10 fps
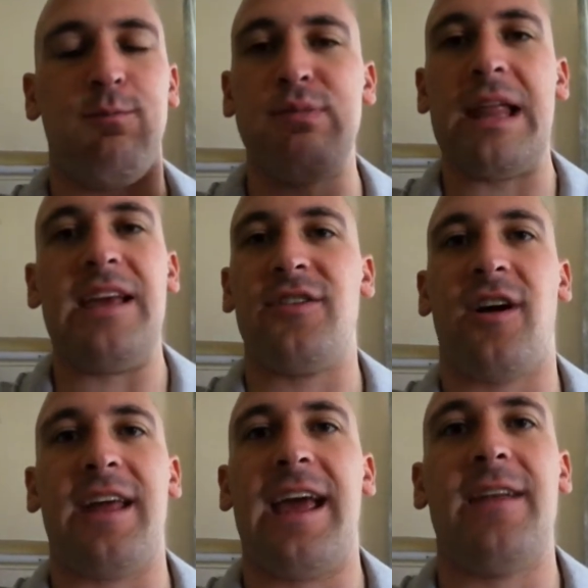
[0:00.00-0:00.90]
blaze
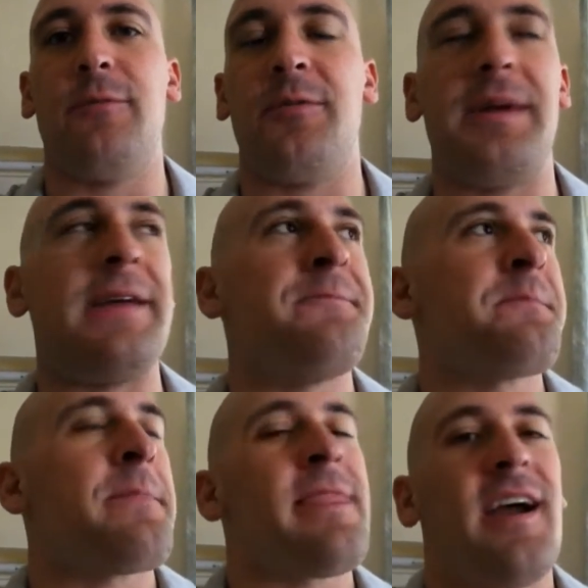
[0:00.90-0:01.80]
on ahead with me.
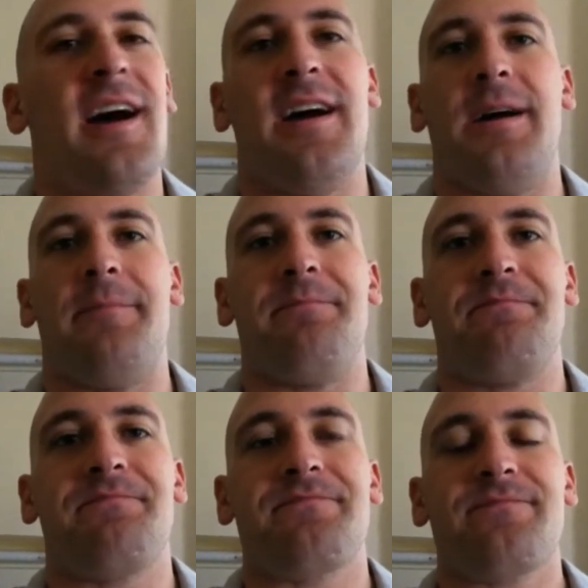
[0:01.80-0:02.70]

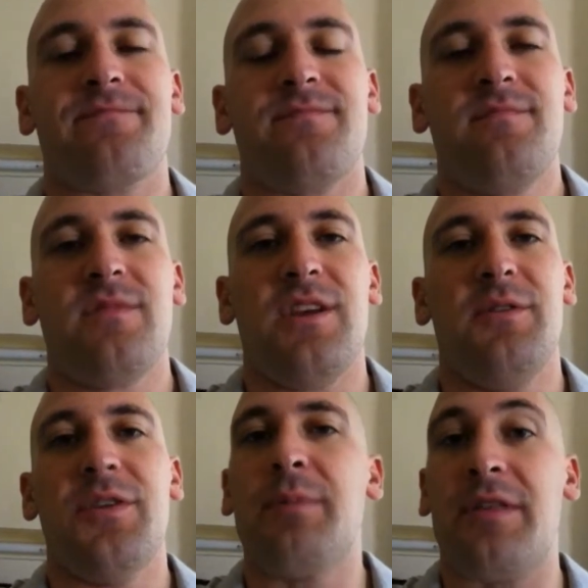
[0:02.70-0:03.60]

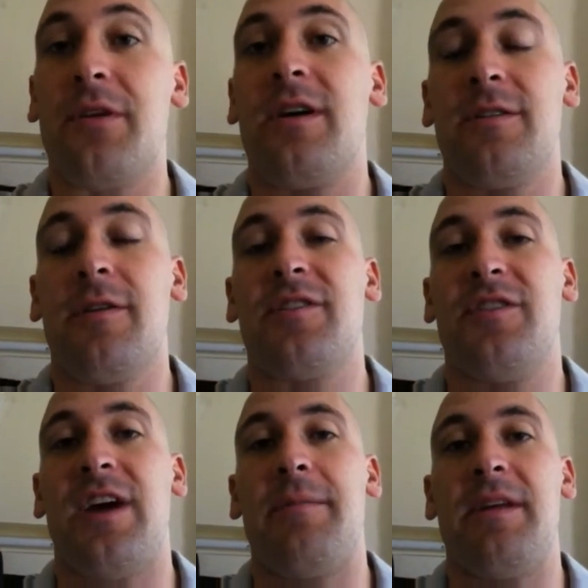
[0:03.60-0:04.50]
But the rest of
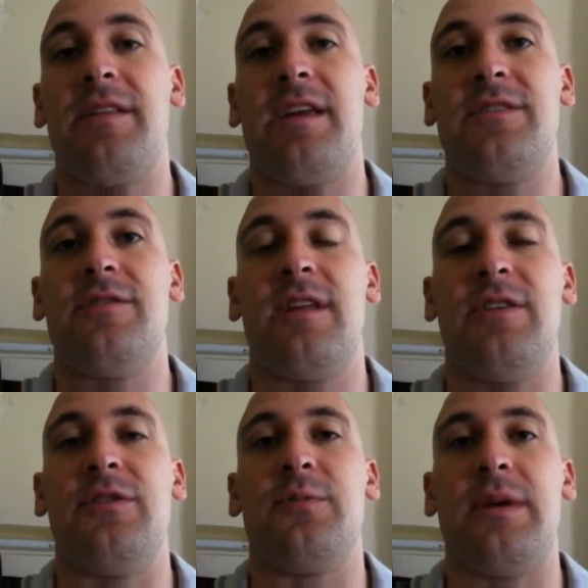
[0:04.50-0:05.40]
the time, they
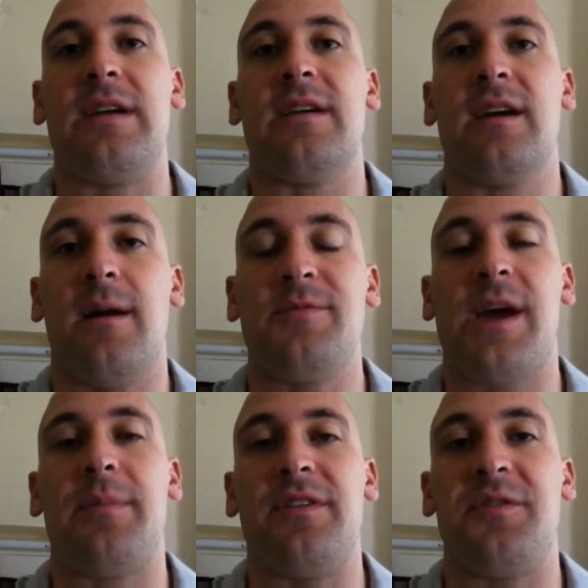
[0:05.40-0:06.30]
do speak
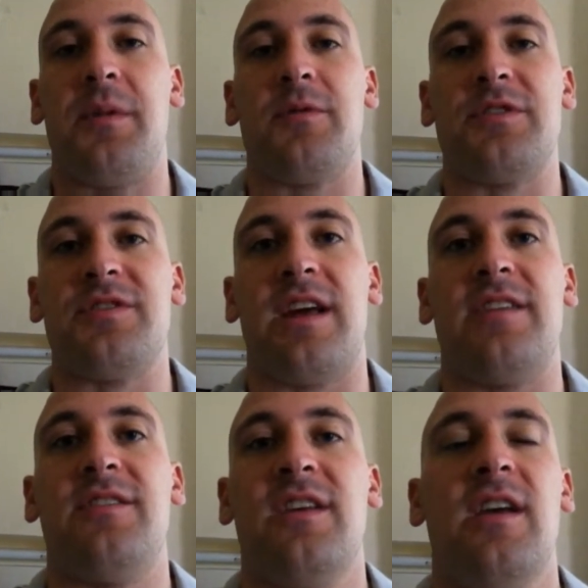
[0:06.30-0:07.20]
Japanese to me, which is
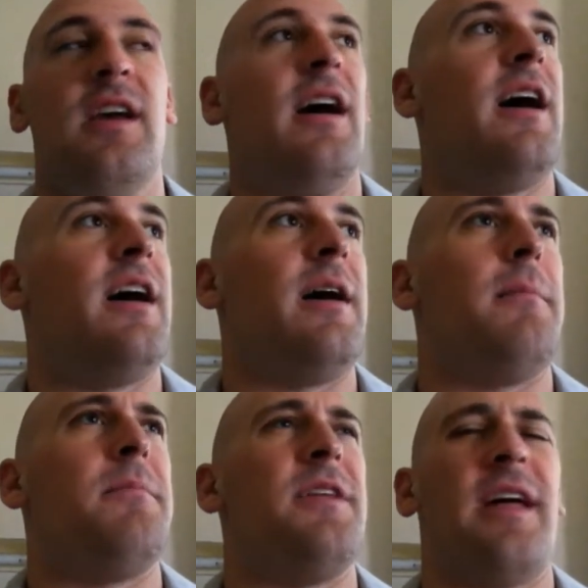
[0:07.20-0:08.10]
nice. I
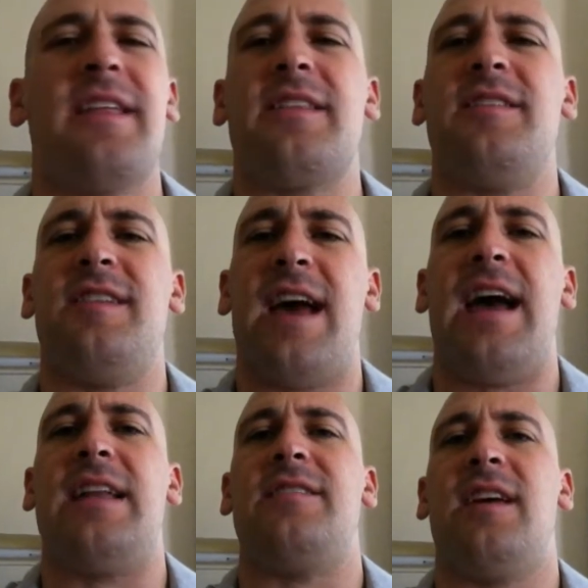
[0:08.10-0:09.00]
think the
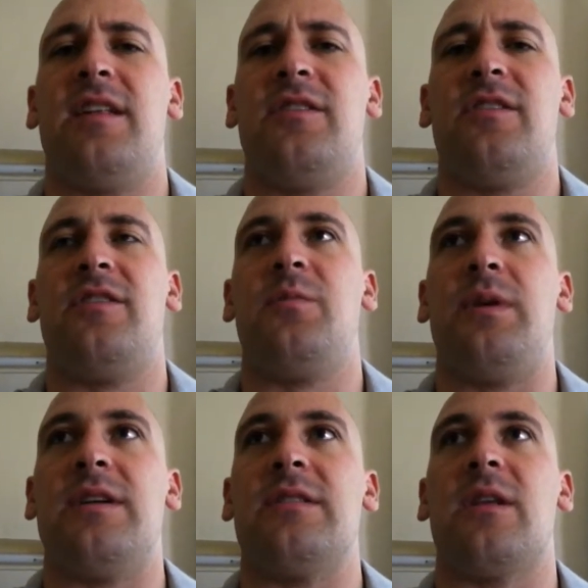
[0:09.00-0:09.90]
dad tends to
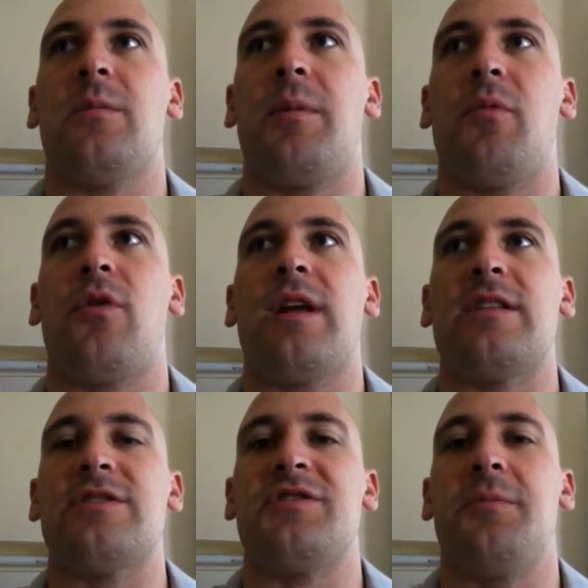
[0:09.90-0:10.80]
speak a little bit more
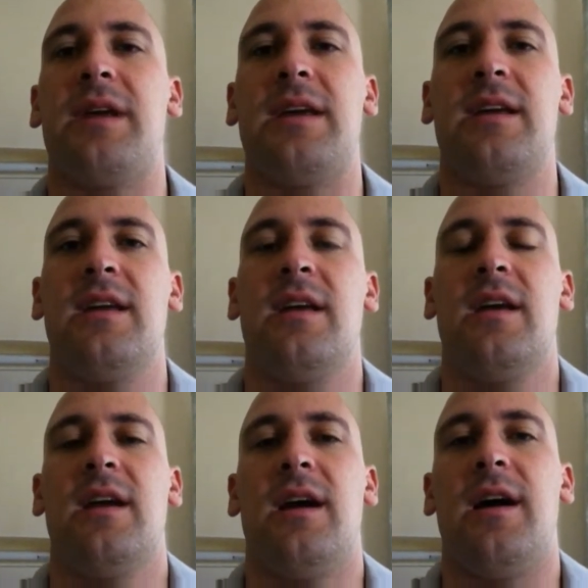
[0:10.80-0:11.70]
English to me,
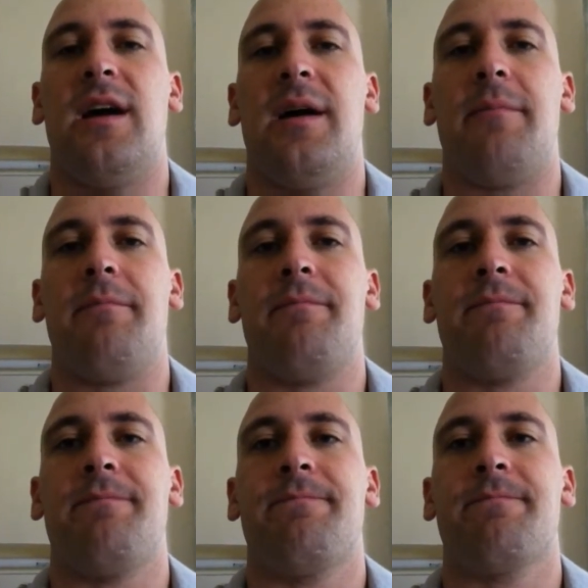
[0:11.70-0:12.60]

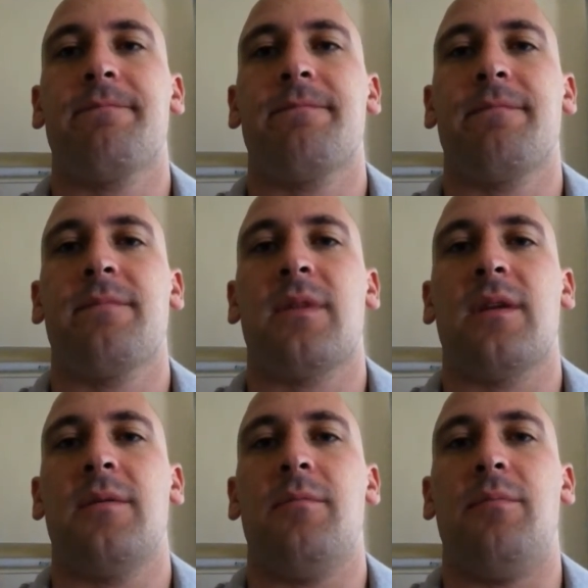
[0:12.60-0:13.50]

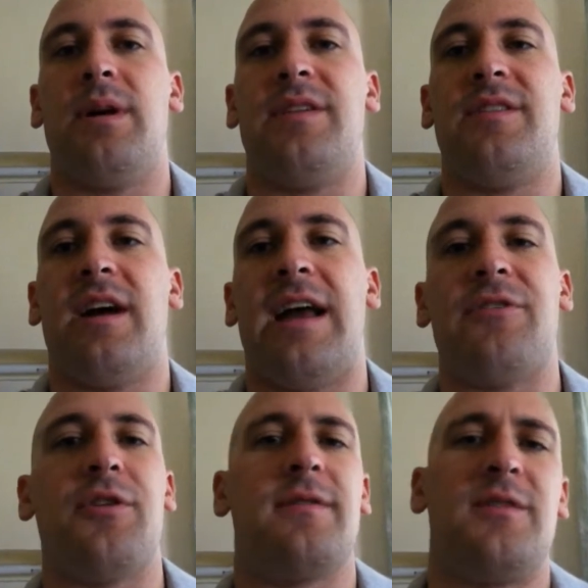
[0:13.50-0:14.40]
but I
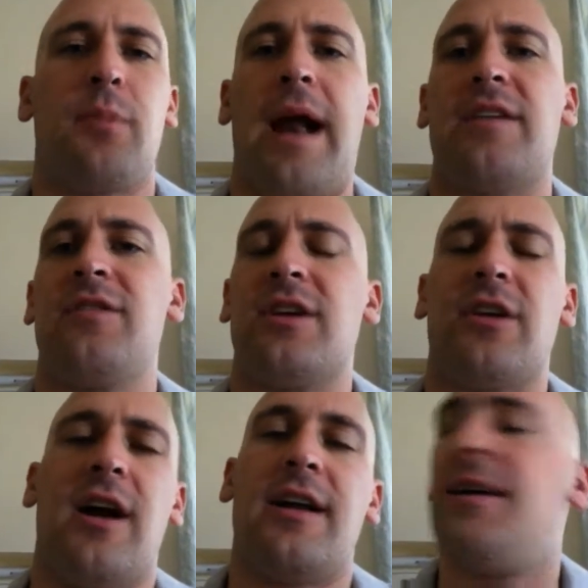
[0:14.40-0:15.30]
don't know if he's practicing or
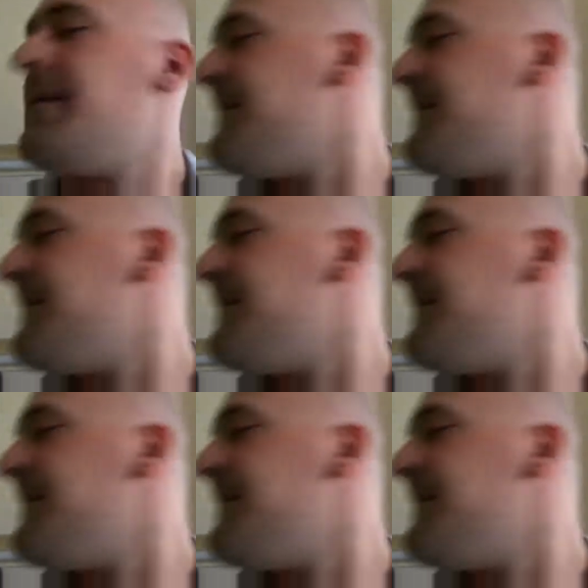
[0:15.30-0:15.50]
not.